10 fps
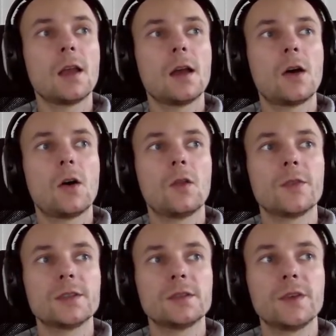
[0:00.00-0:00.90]
on
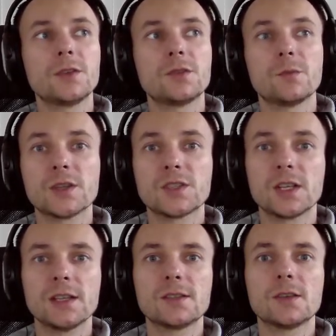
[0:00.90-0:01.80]
this virtual
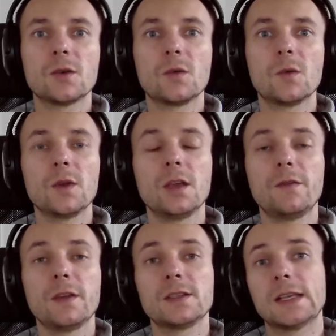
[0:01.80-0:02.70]
machine. So
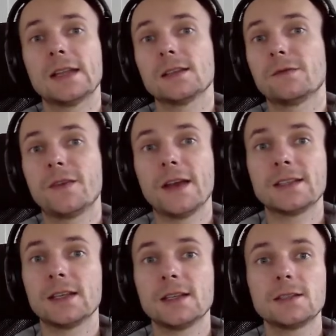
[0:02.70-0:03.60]
if it gets
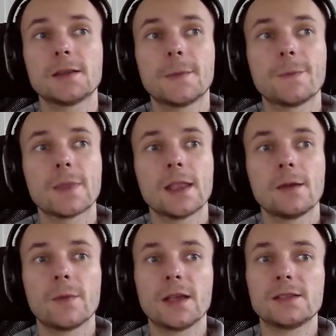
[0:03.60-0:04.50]
affected
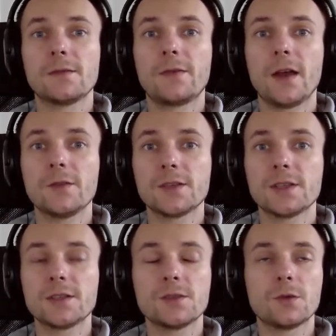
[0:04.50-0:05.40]
by some
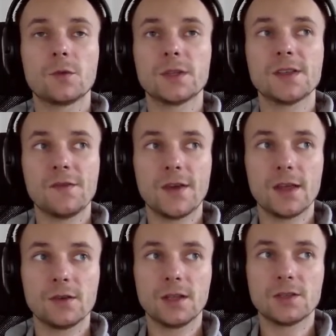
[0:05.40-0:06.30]
viruses or whatever,
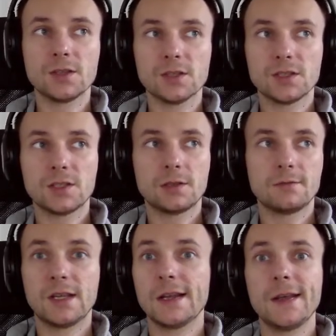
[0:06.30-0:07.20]
you can just
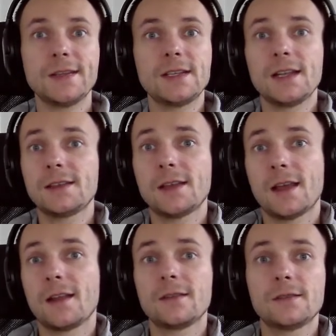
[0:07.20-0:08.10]
delete it
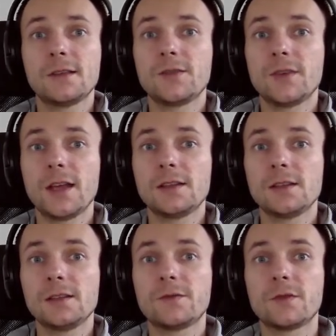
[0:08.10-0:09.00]
and create
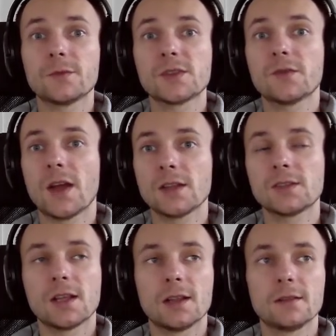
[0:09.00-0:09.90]
it from
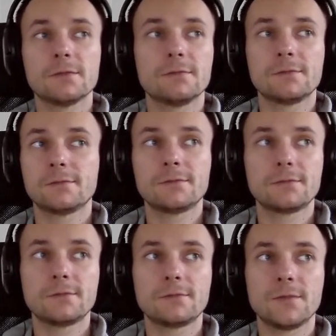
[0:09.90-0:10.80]
scratch and
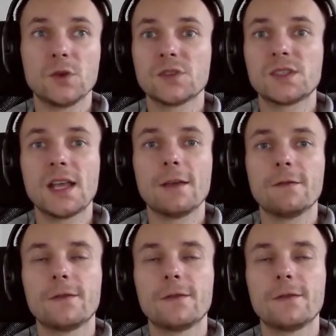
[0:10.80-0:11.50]
you're safe.